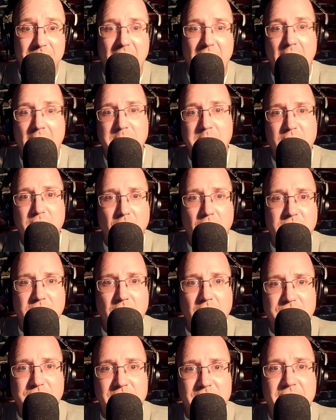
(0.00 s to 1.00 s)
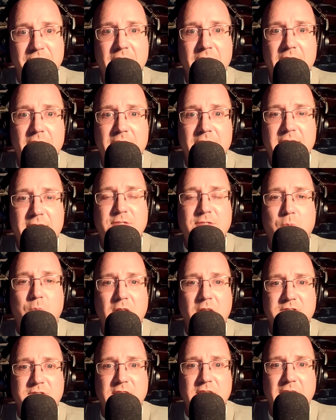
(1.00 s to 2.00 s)
I'm Joe Joseph. This
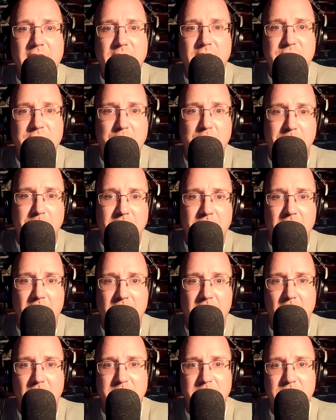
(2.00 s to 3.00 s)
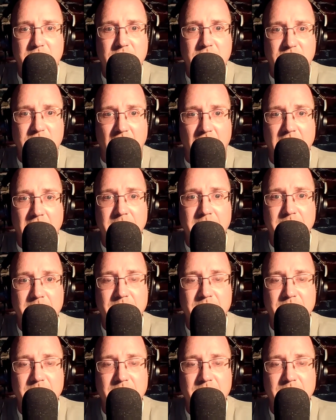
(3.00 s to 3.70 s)
was the DailySheeple.com's News Shot.